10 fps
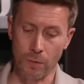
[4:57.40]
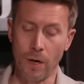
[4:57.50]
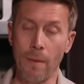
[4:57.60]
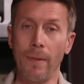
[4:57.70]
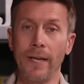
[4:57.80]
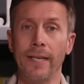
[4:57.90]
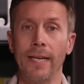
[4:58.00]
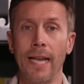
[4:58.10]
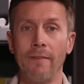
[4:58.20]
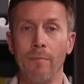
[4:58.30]
were unbeaten in
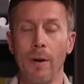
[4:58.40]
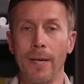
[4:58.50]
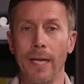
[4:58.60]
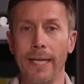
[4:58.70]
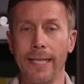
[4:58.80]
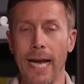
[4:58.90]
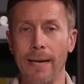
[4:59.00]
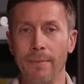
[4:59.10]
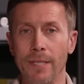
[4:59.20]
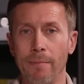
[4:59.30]
eleven Premier League
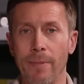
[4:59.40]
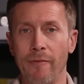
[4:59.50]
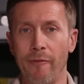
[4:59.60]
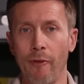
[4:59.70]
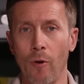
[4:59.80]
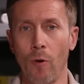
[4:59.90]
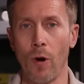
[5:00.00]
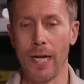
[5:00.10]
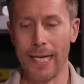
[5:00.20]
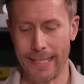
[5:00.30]
games
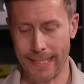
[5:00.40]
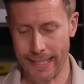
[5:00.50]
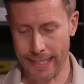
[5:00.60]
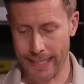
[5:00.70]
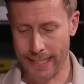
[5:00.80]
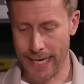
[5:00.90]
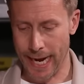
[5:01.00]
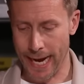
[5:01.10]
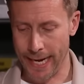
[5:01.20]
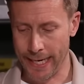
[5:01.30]
before uh,
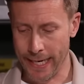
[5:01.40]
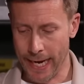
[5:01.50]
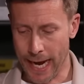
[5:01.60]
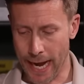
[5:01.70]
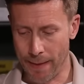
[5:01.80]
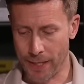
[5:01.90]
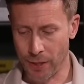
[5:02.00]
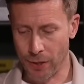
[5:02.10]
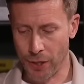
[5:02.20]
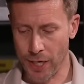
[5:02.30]
today. Uh, they
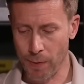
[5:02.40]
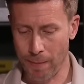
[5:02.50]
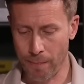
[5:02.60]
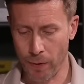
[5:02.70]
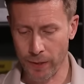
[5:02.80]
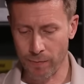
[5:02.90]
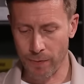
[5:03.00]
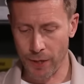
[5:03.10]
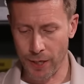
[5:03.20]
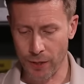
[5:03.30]
took thirty-one points from
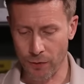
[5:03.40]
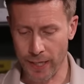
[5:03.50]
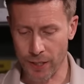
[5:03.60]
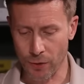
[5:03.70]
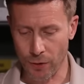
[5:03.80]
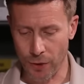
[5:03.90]
thirty-three. They scored